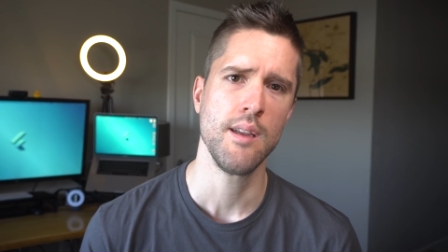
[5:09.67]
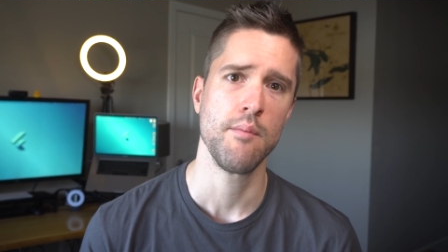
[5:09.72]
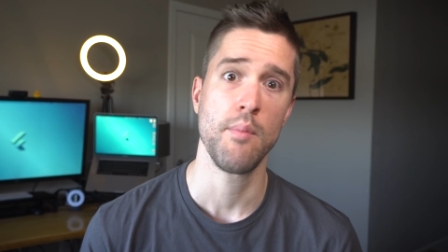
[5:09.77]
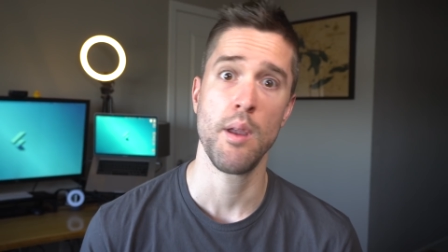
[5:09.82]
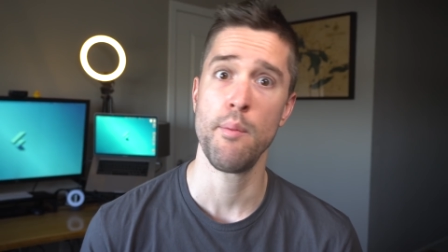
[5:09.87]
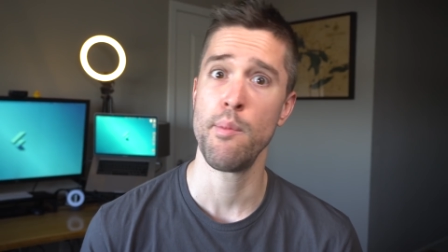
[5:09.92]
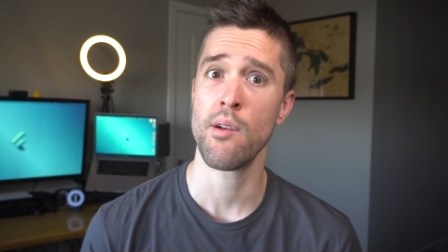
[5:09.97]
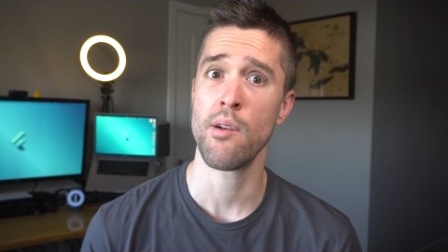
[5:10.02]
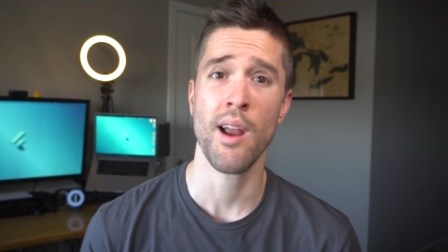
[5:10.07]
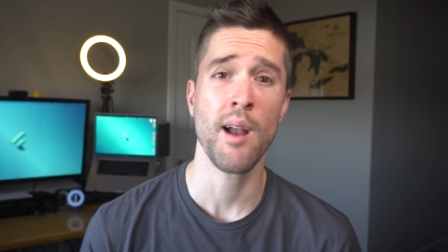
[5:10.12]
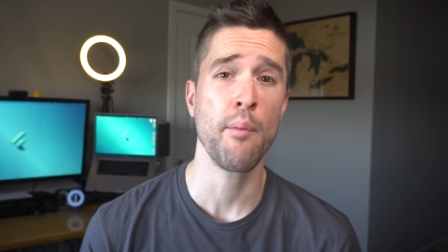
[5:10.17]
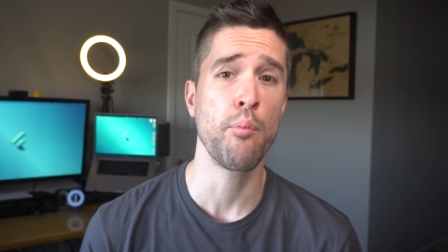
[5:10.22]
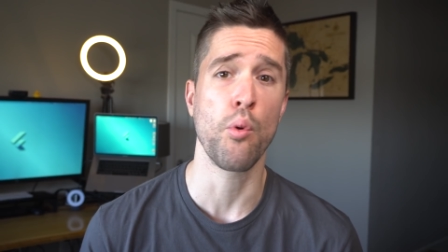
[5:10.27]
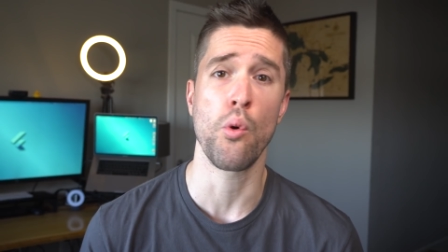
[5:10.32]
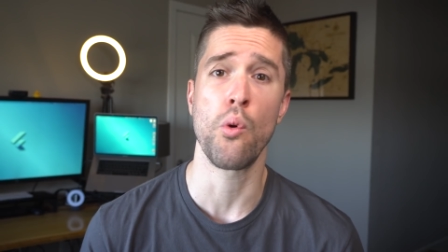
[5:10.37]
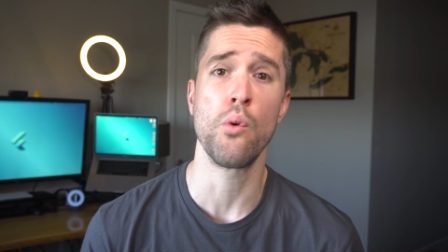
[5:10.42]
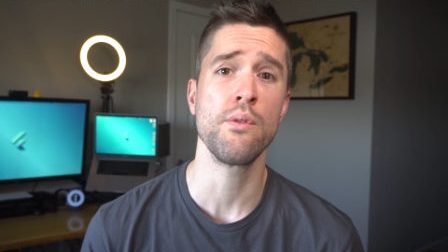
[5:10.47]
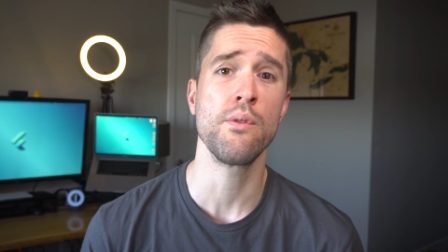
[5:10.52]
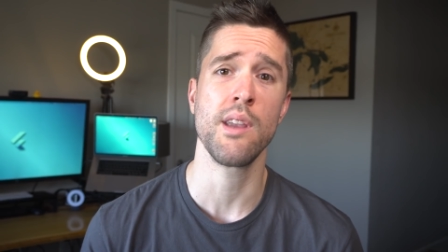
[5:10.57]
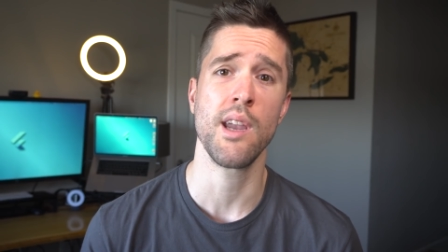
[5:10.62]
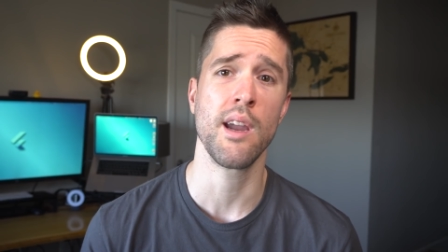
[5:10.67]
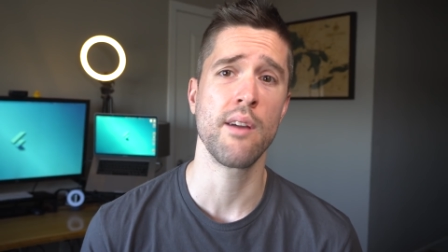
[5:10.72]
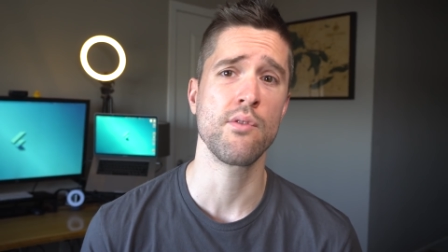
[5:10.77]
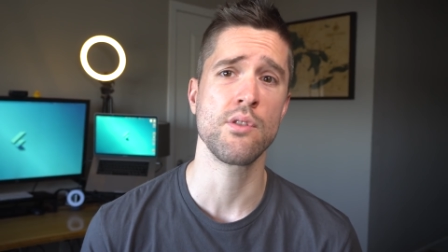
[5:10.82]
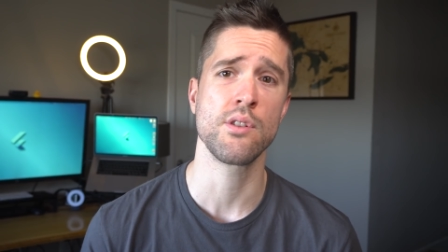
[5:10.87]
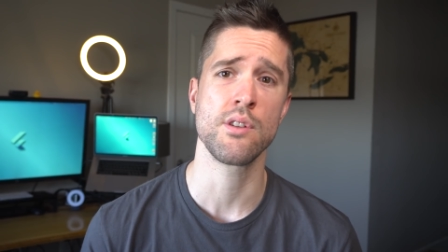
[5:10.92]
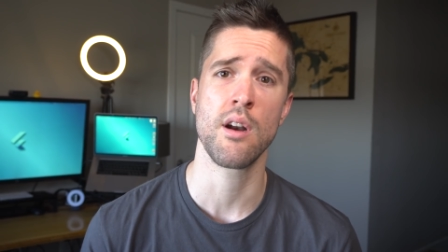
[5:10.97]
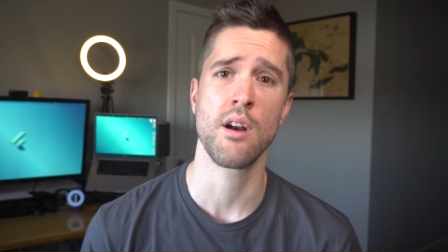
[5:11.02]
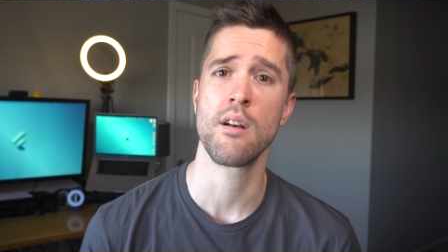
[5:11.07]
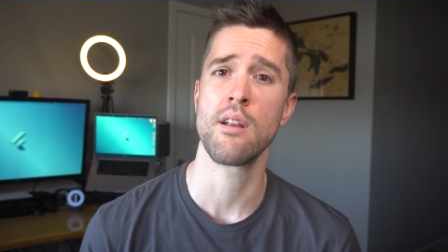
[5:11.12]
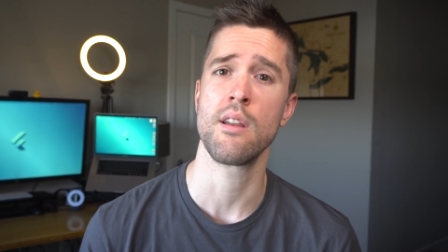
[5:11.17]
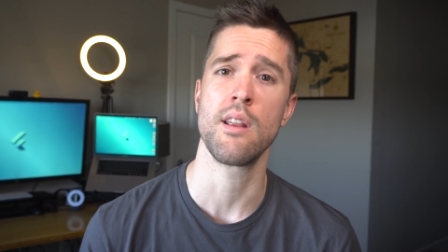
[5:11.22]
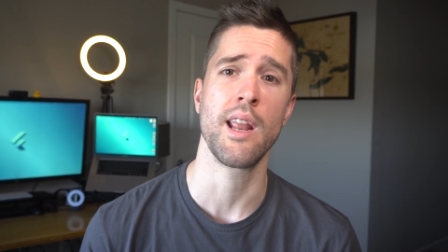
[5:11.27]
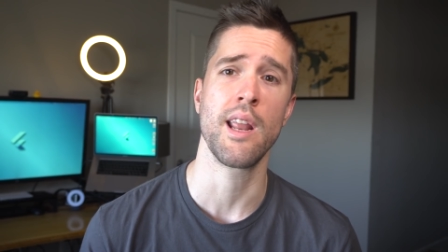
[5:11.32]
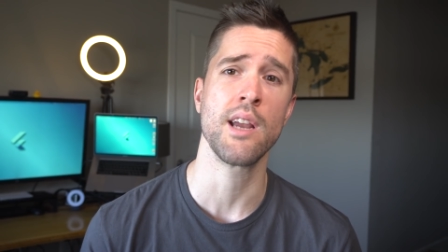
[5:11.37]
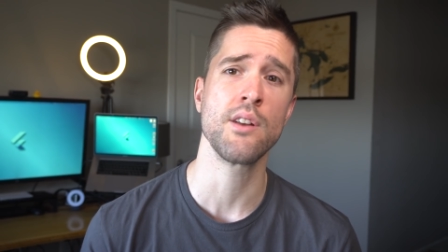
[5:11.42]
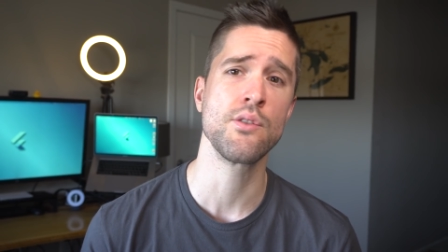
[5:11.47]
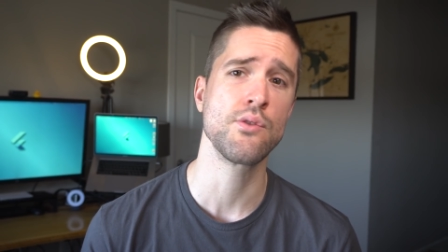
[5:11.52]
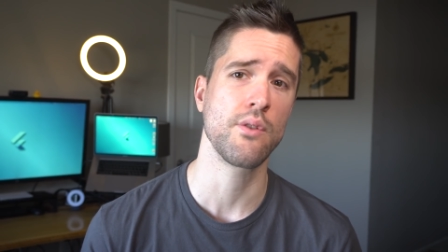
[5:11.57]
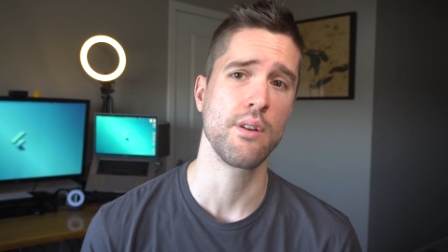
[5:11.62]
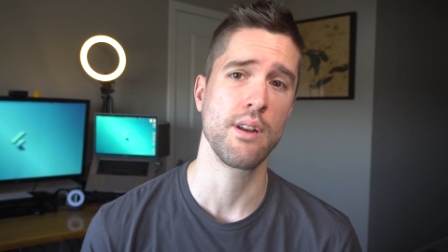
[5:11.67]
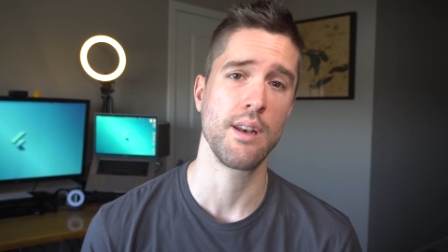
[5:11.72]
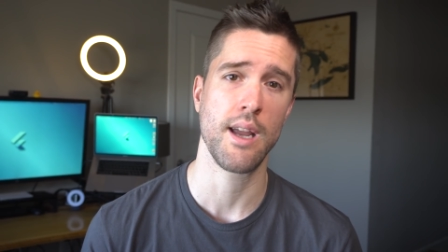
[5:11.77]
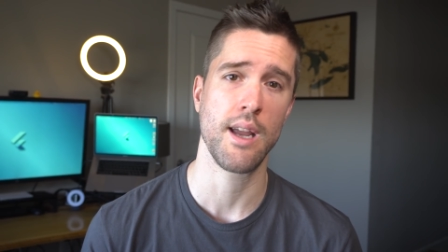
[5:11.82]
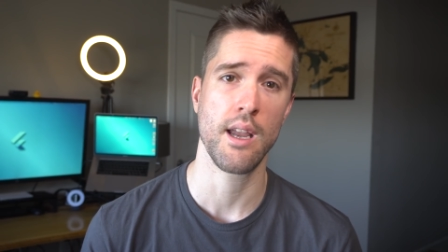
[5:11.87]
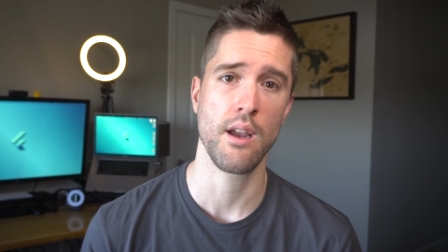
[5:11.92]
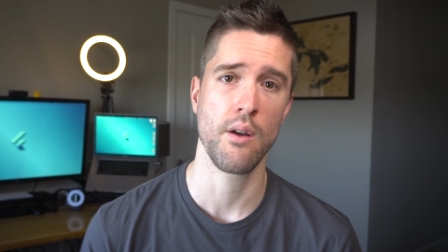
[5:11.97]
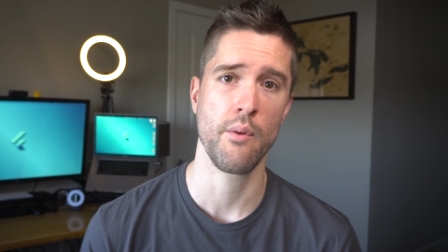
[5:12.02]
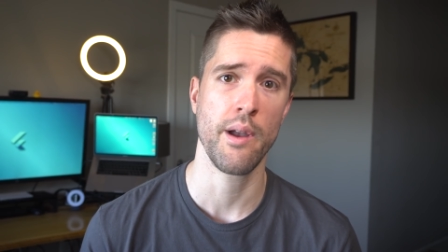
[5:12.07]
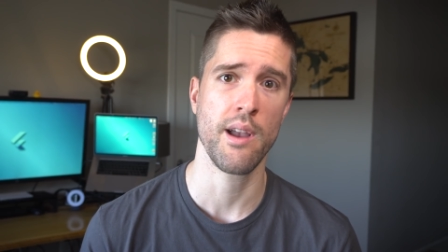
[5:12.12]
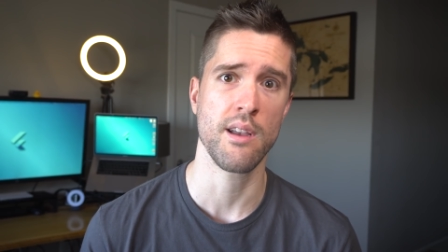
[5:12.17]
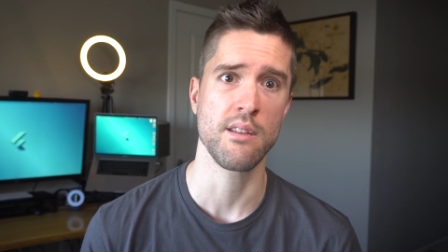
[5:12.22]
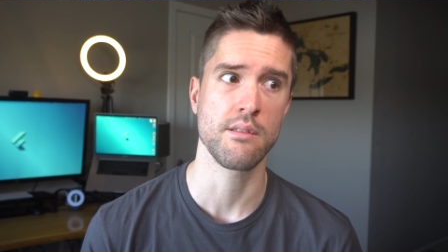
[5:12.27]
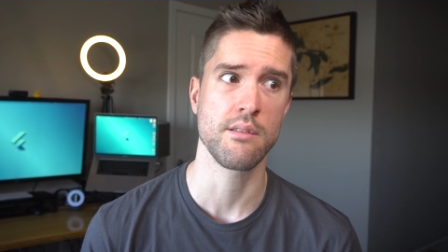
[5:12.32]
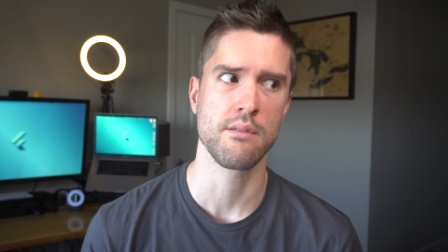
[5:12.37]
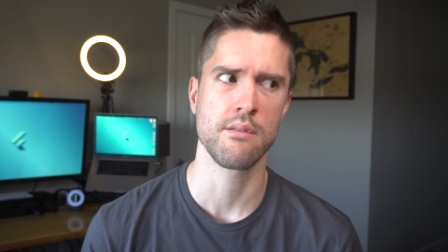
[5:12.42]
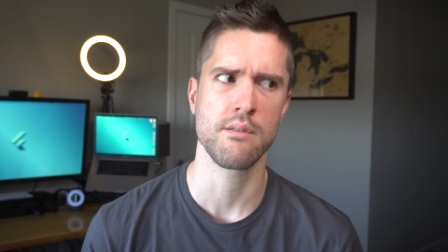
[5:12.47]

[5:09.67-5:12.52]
Maybe your app will only ever target Android and iOS,